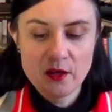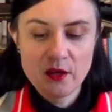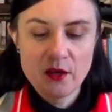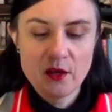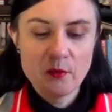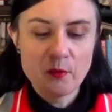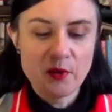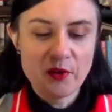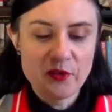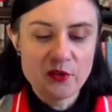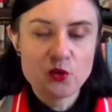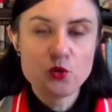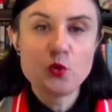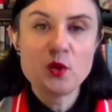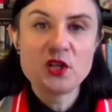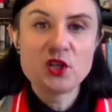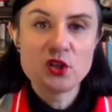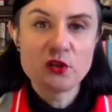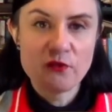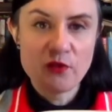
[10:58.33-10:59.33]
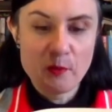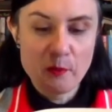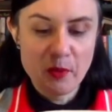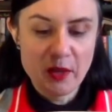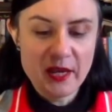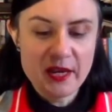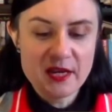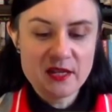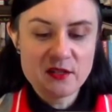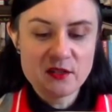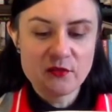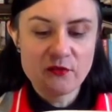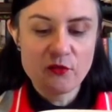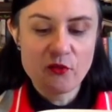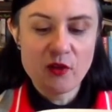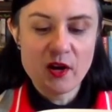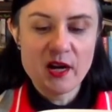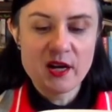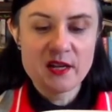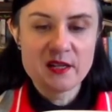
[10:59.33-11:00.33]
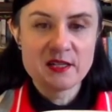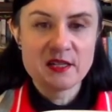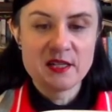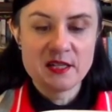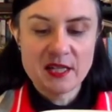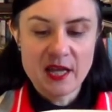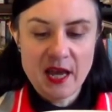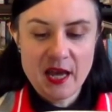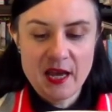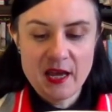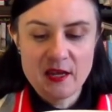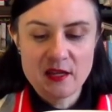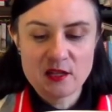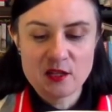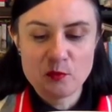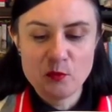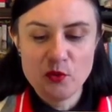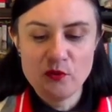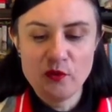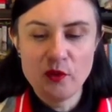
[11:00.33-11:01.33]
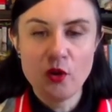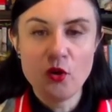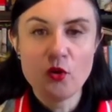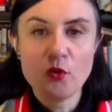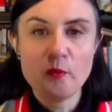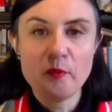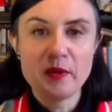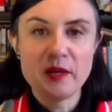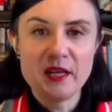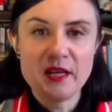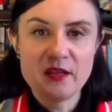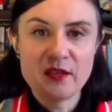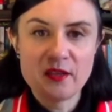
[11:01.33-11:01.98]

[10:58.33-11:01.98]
by the twitch of the blades of grass as ants move along beneath